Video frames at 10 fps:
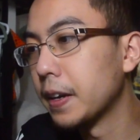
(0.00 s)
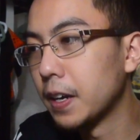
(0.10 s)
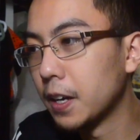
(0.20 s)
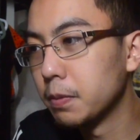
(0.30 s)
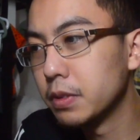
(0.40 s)

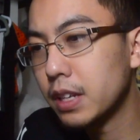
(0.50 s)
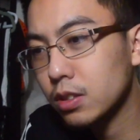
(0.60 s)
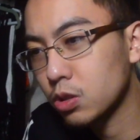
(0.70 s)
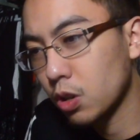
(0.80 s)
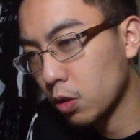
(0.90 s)

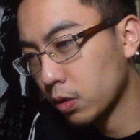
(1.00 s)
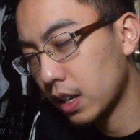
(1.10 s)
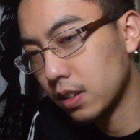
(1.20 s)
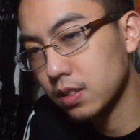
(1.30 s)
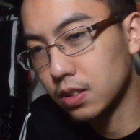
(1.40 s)
Deathstroke
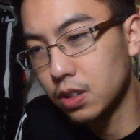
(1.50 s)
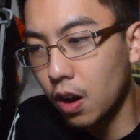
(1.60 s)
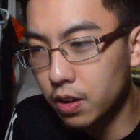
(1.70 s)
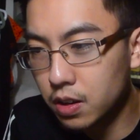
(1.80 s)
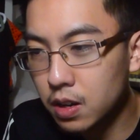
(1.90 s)
and his
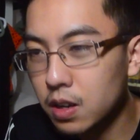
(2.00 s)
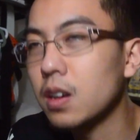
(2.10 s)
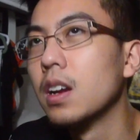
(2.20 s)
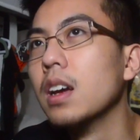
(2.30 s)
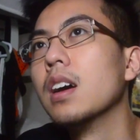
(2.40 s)

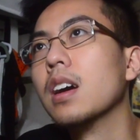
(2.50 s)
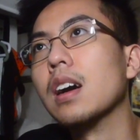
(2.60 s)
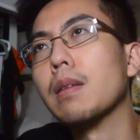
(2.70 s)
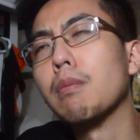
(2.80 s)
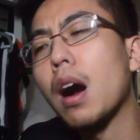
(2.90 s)
daughter,
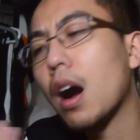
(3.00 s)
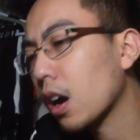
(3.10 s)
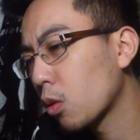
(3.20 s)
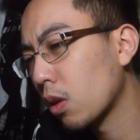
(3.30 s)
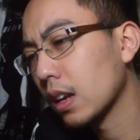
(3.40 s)

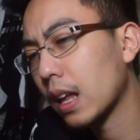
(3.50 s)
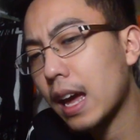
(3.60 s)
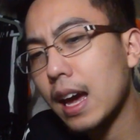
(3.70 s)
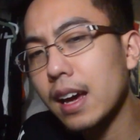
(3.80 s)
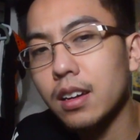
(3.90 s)

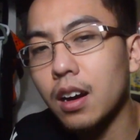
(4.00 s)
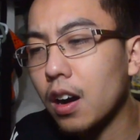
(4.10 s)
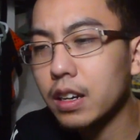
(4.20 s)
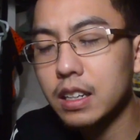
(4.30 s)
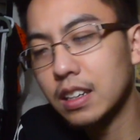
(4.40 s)
Aqualad,
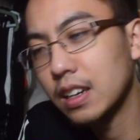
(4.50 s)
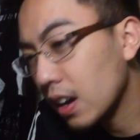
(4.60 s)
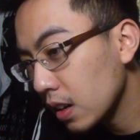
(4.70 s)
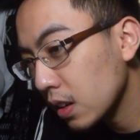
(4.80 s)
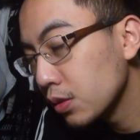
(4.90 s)
Hawk and
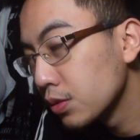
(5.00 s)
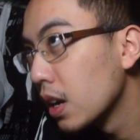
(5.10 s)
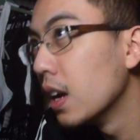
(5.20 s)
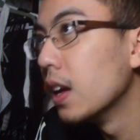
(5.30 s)
Dove,